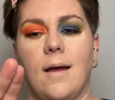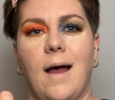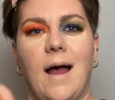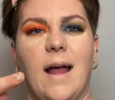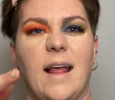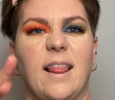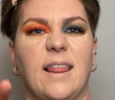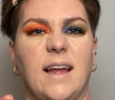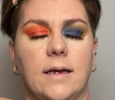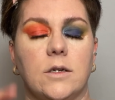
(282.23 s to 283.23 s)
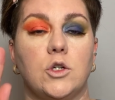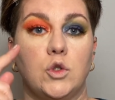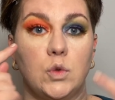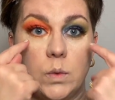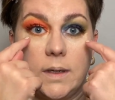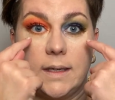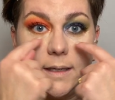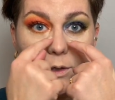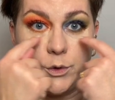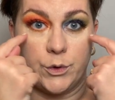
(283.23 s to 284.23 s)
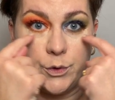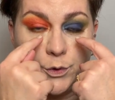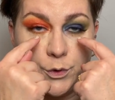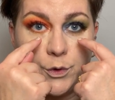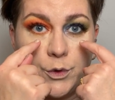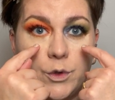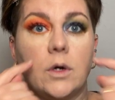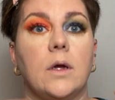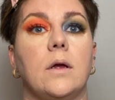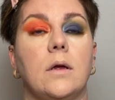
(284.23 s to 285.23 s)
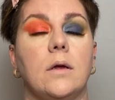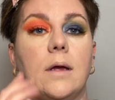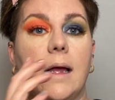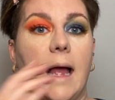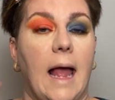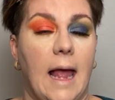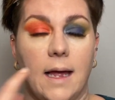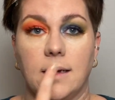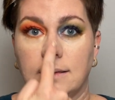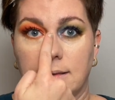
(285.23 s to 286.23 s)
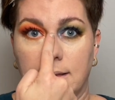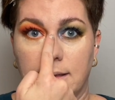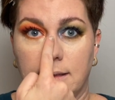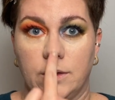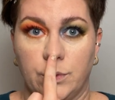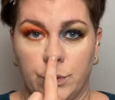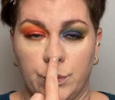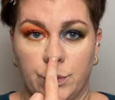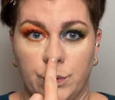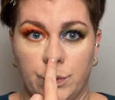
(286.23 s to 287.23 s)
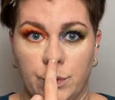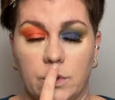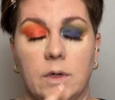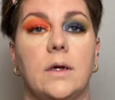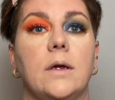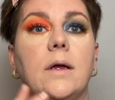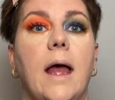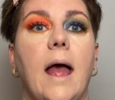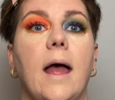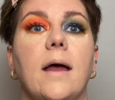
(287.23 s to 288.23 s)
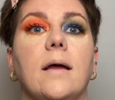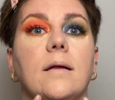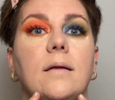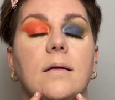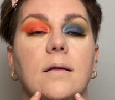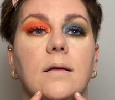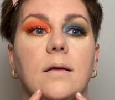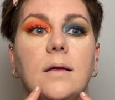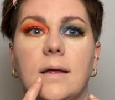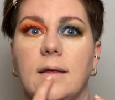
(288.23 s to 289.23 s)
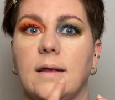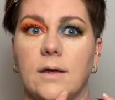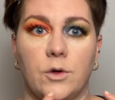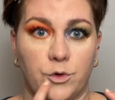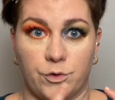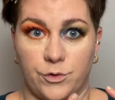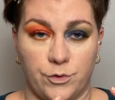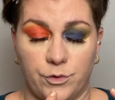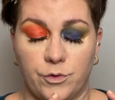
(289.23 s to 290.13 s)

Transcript: not really a contour, but a highlight or concealer to this area under my eyes, the bridge of my nose,